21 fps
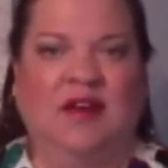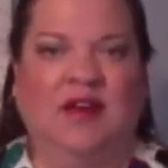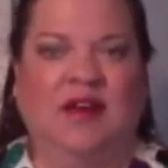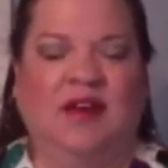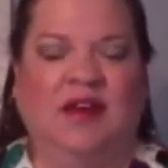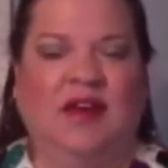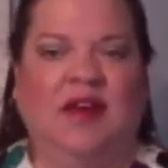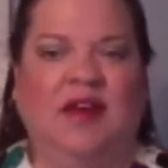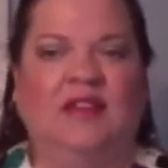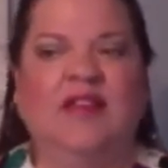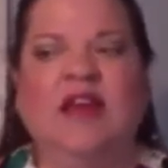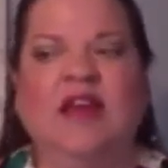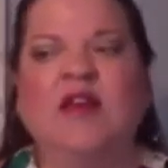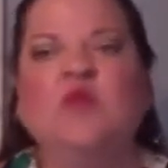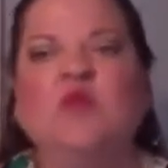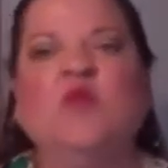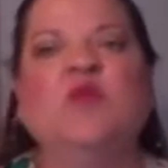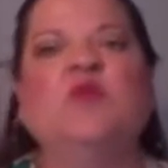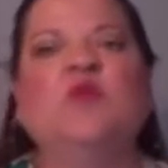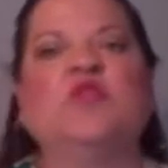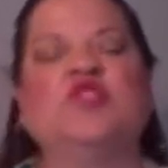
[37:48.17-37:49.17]
And
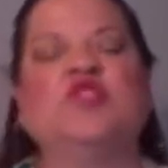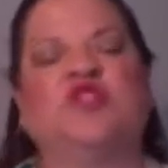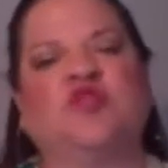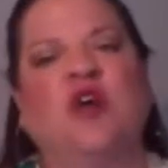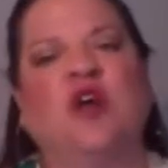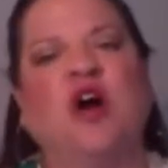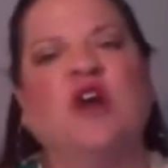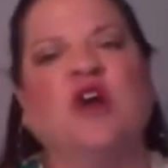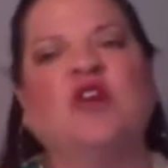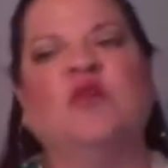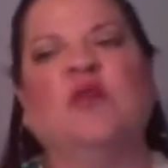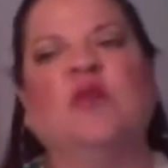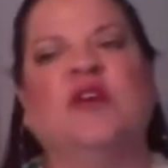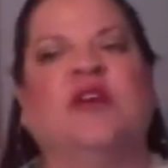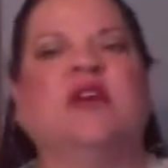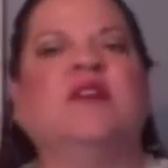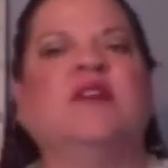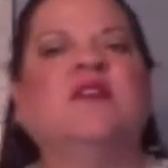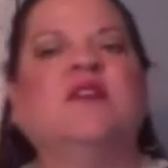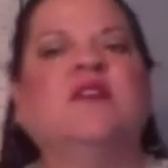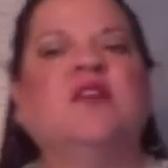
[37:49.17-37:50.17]
then when we're stronger, we
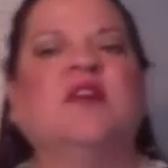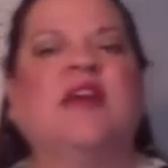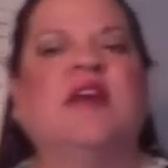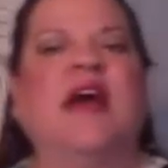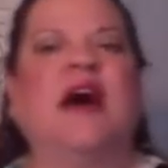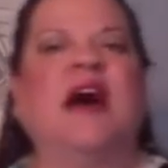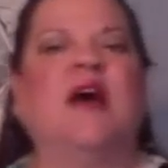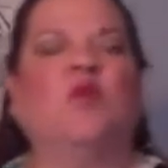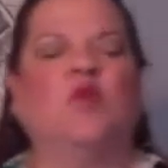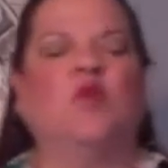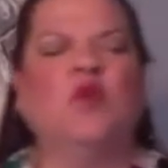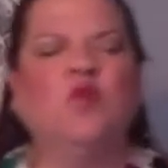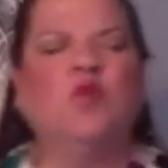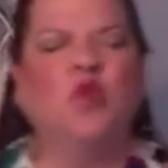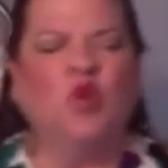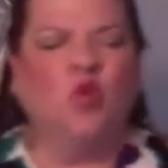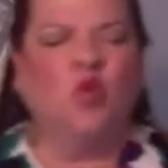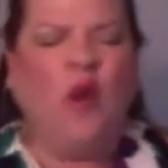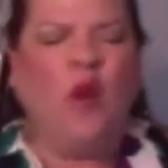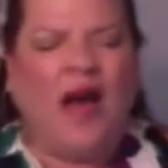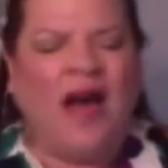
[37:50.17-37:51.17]
can look at, when
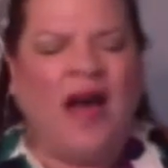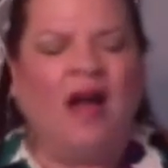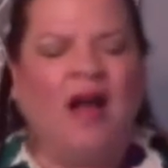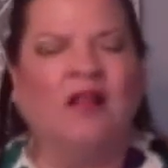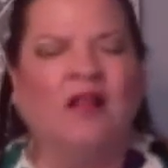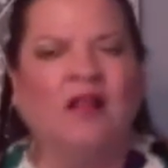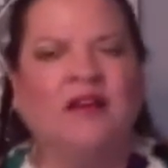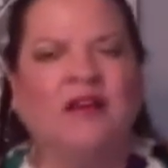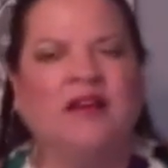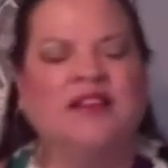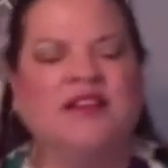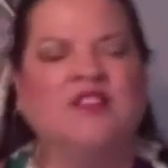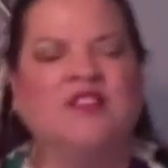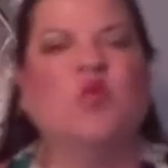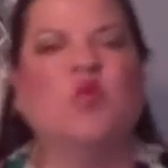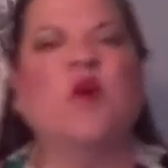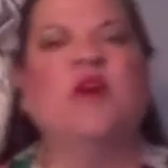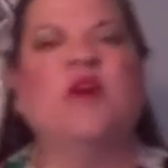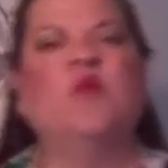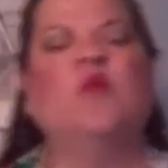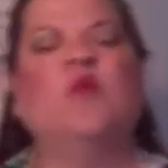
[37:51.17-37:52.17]
we're well, is
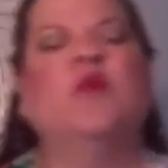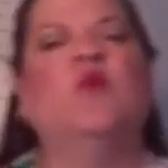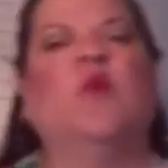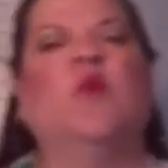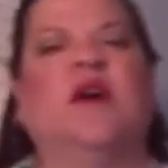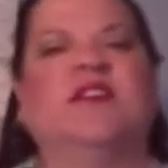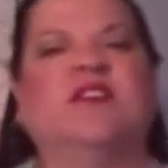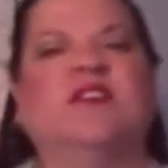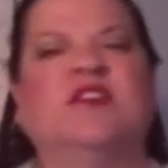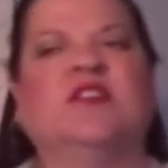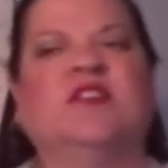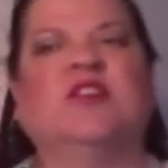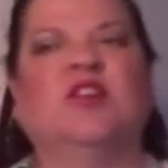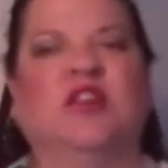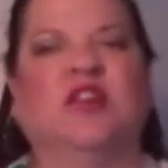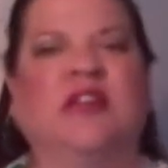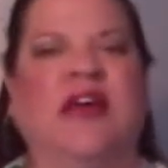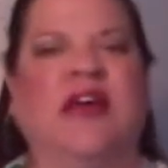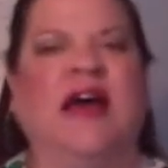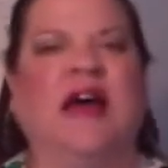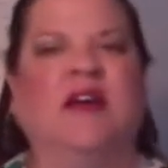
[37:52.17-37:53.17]
when we want to
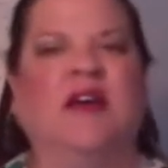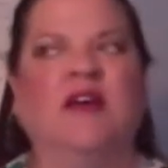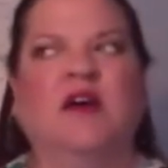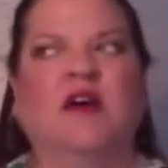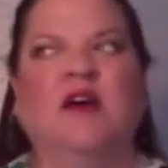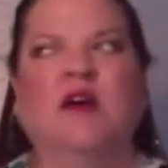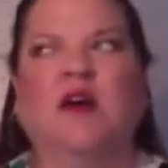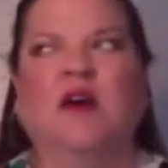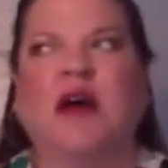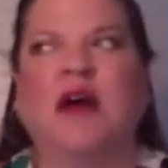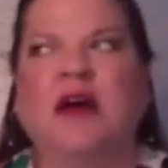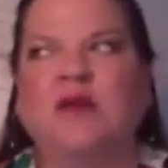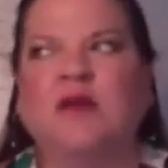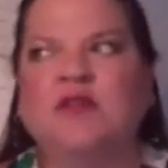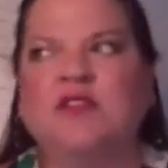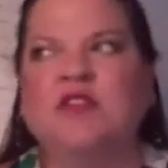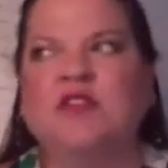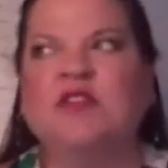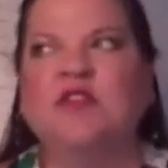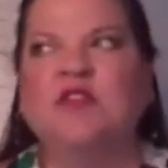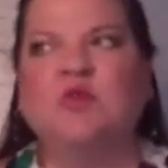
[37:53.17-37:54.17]
look at, how
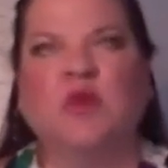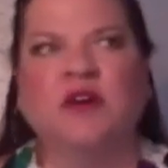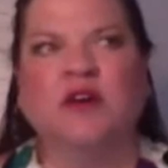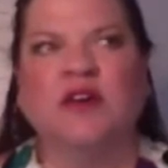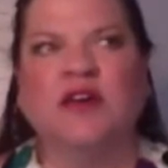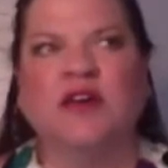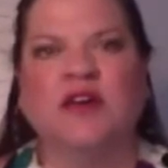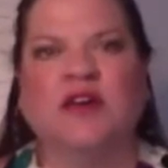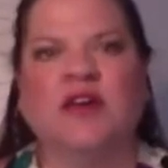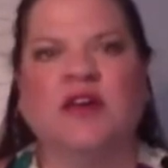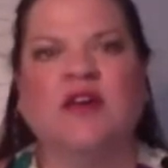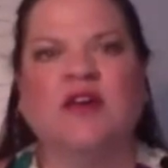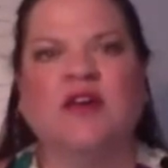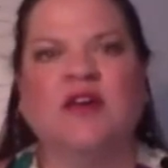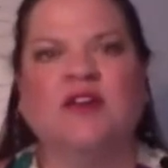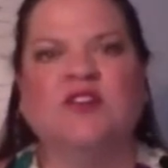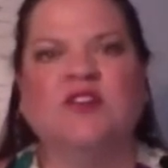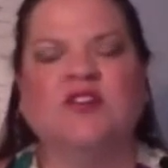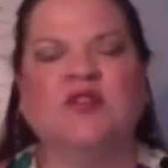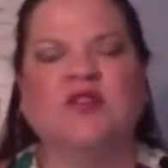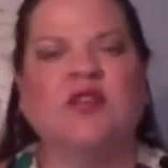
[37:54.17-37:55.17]
is this working
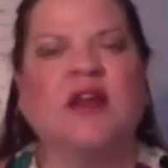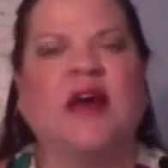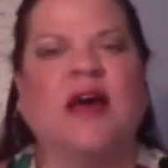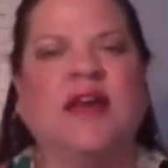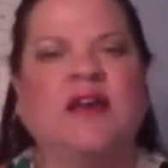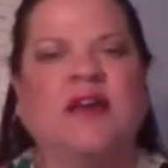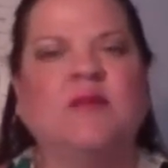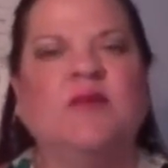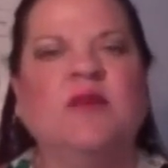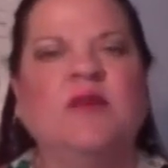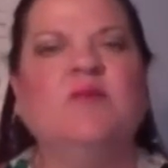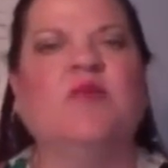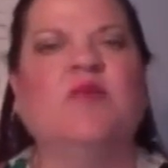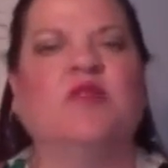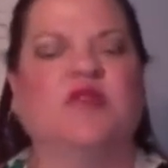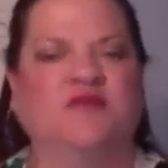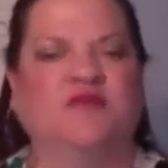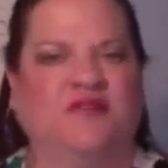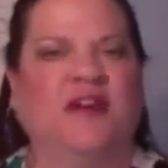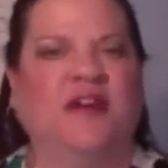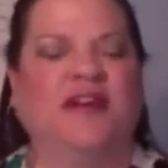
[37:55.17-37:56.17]
so that I can be
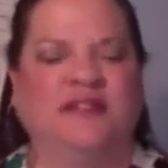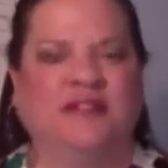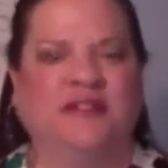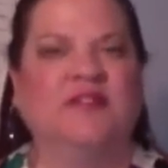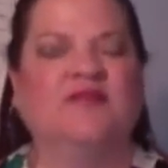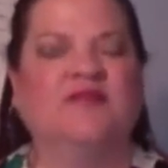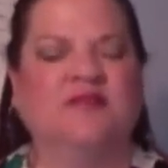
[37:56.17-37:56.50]
more effective?